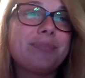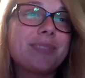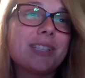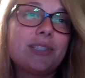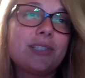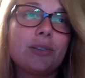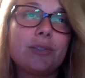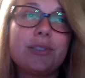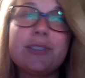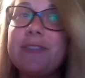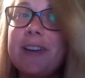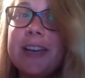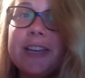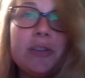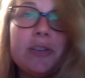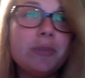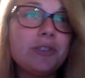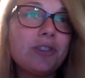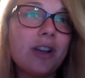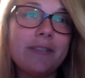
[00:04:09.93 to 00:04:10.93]
So to fight
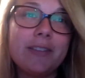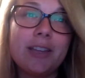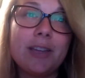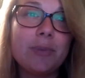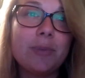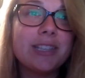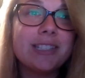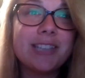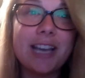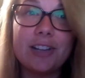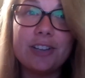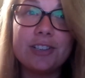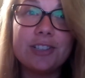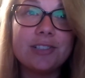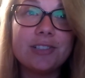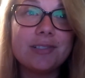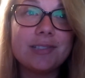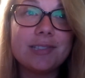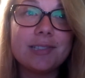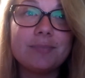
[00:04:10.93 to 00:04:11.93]
human trafficking with
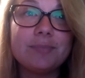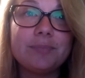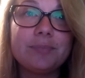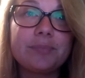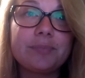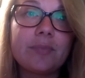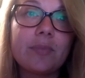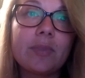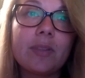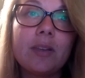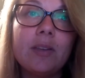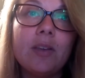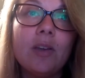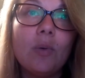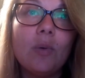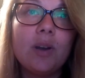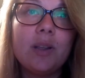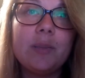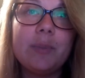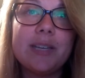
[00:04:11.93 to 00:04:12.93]
intelligence.
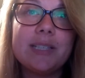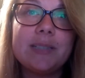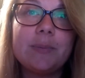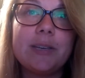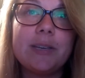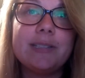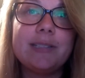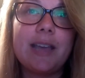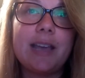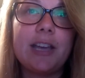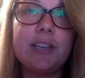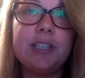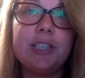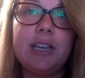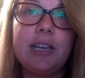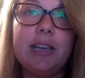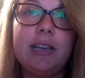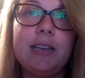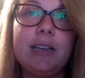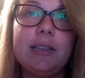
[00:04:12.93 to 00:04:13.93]
One of the best ways to
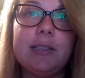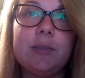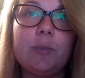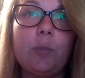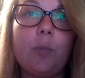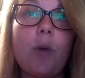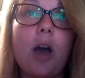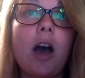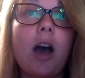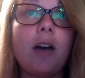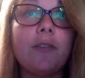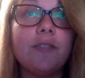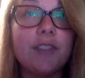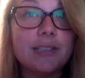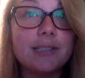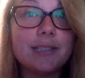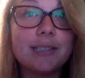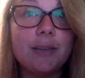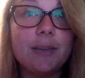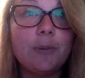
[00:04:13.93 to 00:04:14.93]
educate is
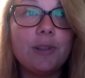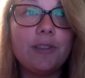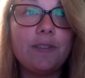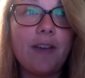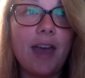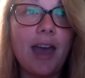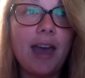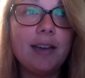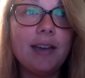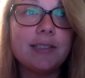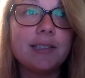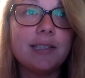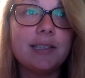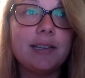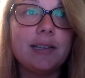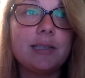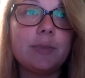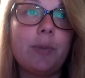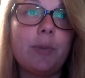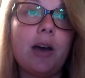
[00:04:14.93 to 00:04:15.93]
obviously with facts,
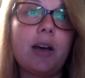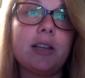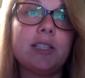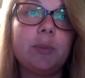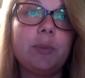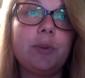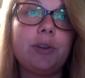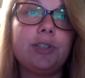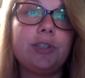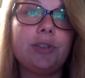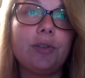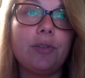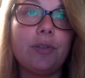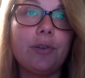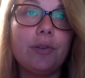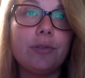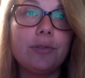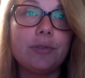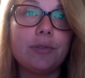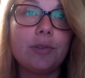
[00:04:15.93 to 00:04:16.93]
and it's impossible to show
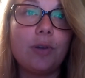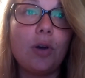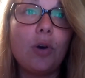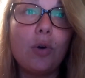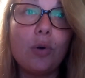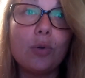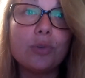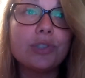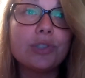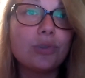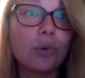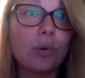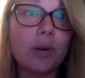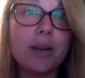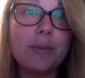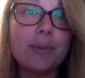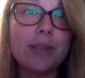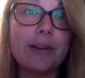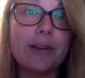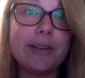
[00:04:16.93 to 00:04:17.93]
the whole
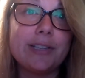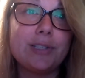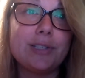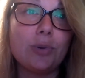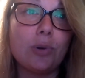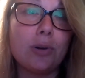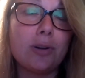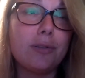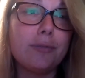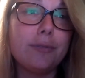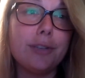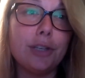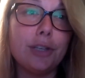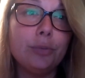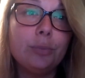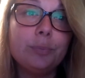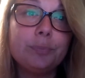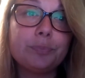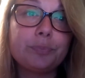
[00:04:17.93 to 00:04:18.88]
story without a historical view.